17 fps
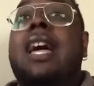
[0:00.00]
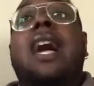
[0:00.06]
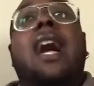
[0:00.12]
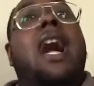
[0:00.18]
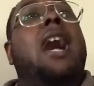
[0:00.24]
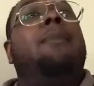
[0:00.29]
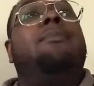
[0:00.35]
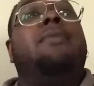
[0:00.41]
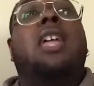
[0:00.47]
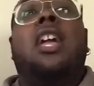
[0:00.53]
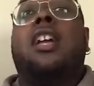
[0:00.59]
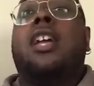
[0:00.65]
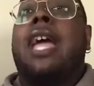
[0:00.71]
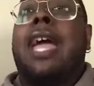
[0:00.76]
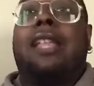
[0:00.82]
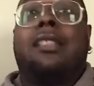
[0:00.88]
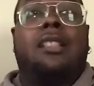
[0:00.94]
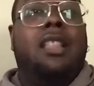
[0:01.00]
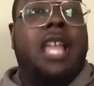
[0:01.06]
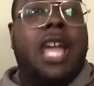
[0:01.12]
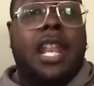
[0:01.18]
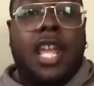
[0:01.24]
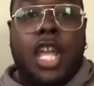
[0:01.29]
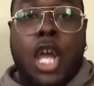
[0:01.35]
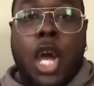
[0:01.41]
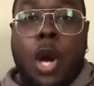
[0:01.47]
I'm their
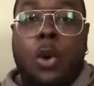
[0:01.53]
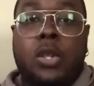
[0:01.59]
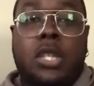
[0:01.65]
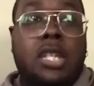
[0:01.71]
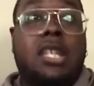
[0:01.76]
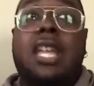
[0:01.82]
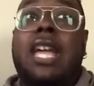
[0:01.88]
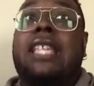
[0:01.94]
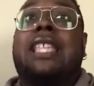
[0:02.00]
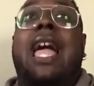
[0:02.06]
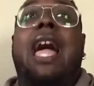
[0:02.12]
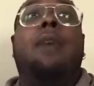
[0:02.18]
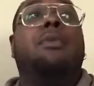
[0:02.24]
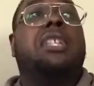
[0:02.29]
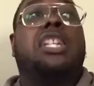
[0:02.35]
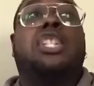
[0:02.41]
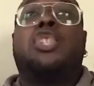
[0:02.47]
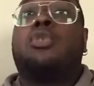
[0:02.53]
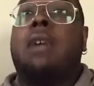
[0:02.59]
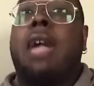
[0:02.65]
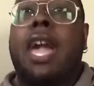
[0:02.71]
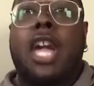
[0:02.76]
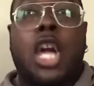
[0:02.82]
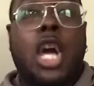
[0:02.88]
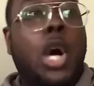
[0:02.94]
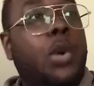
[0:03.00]
athletic coach. Yes, I was a
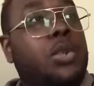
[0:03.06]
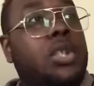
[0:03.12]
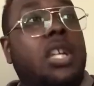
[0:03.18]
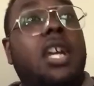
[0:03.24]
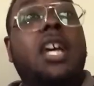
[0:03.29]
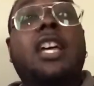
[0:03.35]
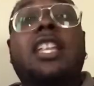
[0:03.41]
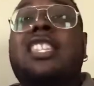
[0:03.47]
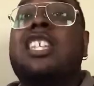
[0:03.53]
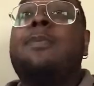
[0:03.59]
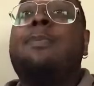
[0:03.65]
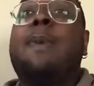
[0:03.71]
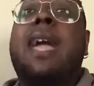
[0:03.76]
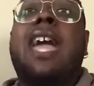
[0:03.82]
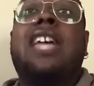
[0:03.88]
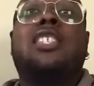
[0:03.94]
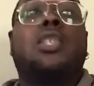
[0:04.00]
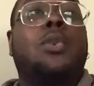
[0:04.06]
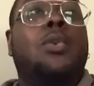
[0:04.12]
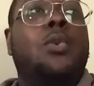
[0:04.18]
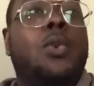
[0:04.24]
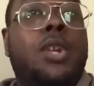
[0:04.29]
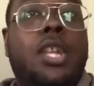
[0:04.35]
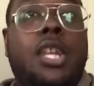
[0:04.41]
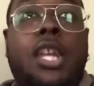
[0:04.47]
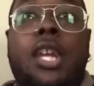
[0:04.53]
track coach this past school
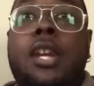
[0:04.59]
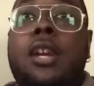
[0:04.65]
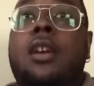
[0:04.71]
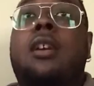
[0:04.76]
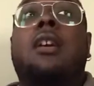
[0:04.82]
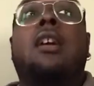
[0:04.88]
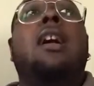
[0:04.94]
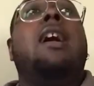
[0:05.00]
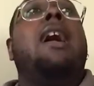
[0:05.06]
year.